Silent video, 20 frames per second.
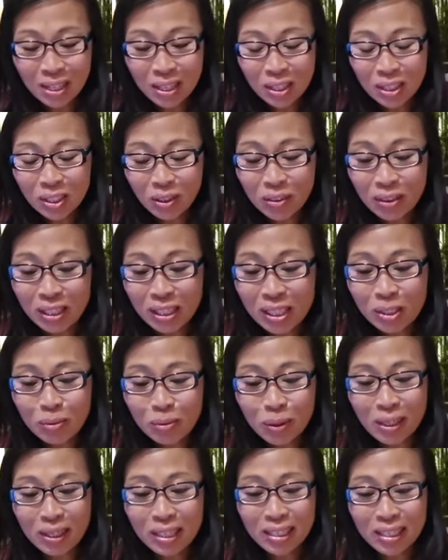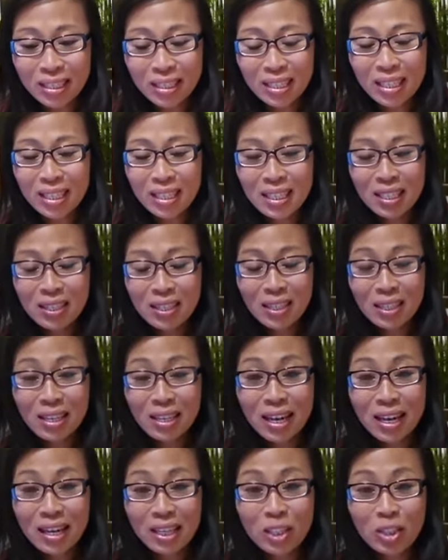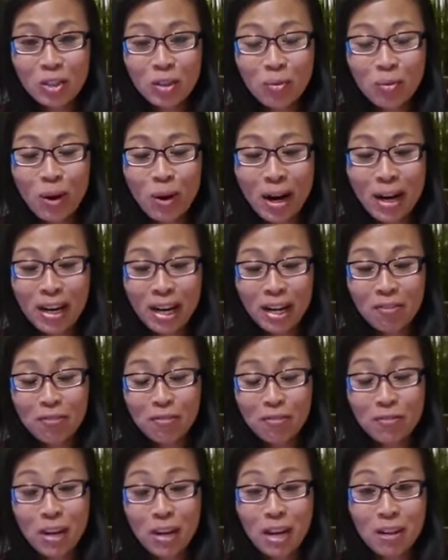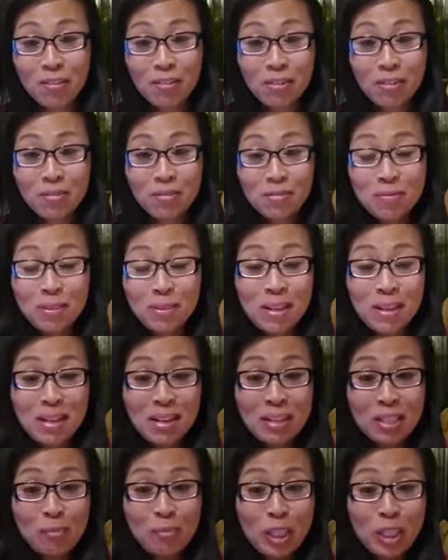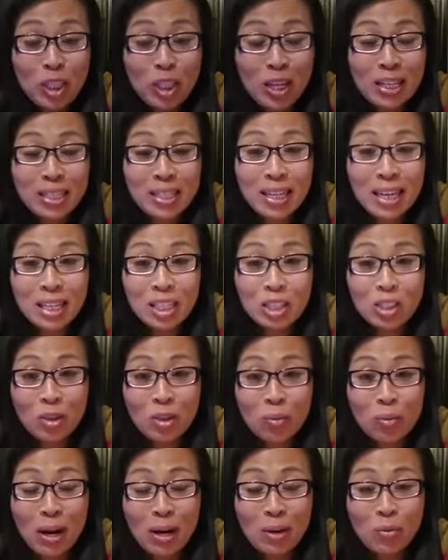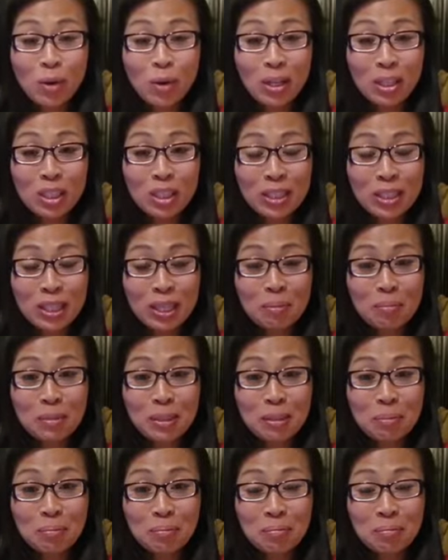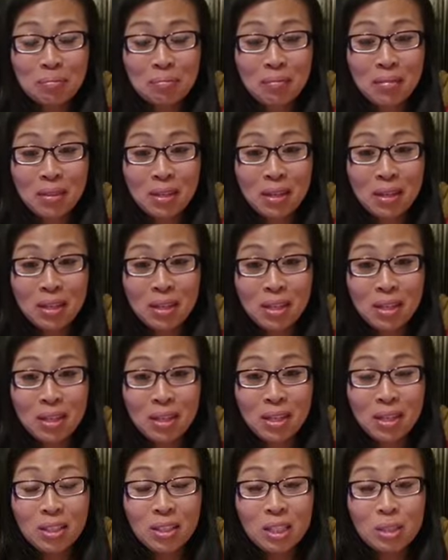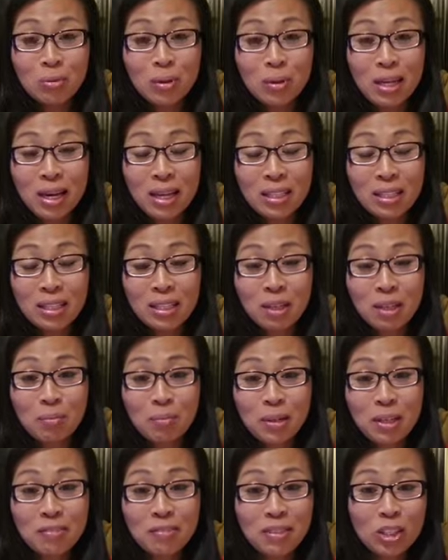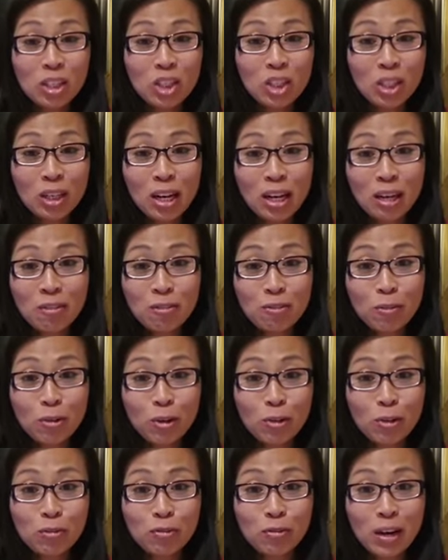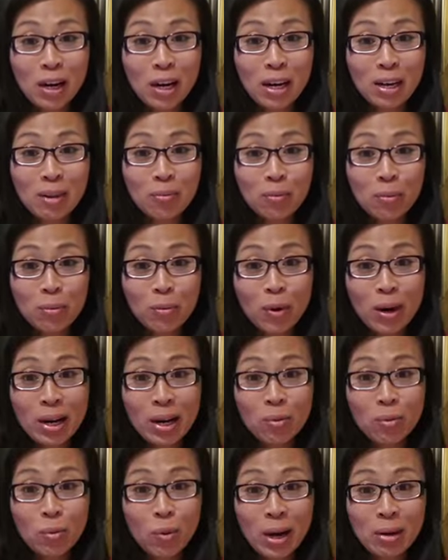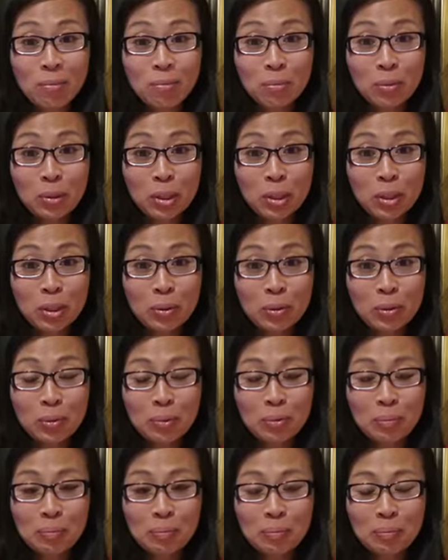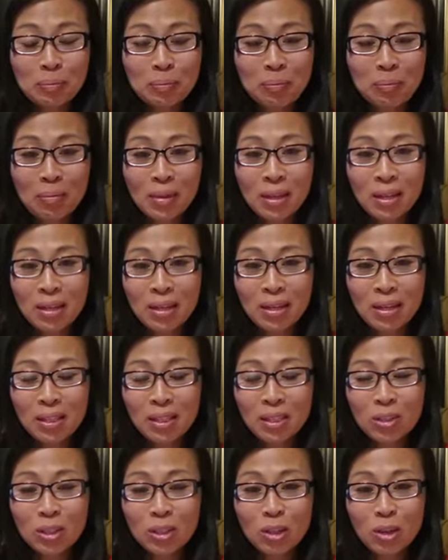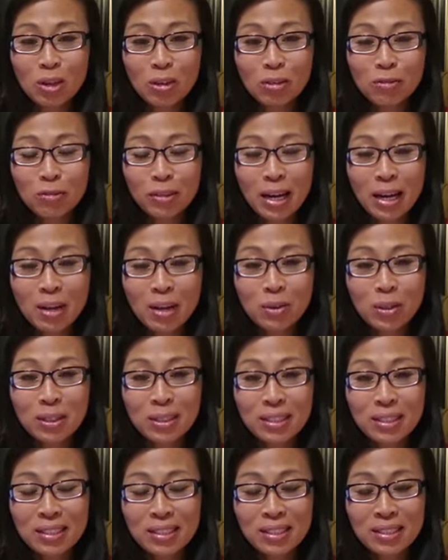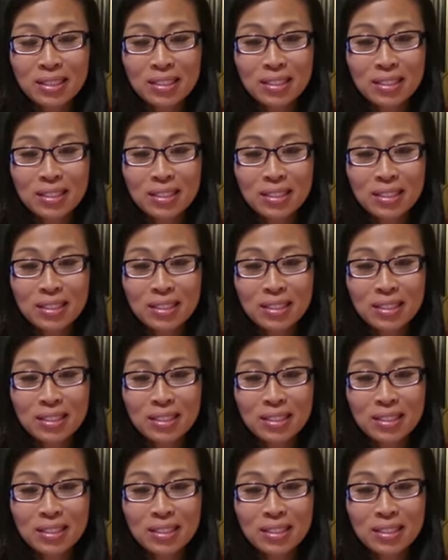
So this one, extra wide, I specialize in extra wide washi tapes. This one has a bit of a July 4th vibe, red, white, and blue. So it's all flowers.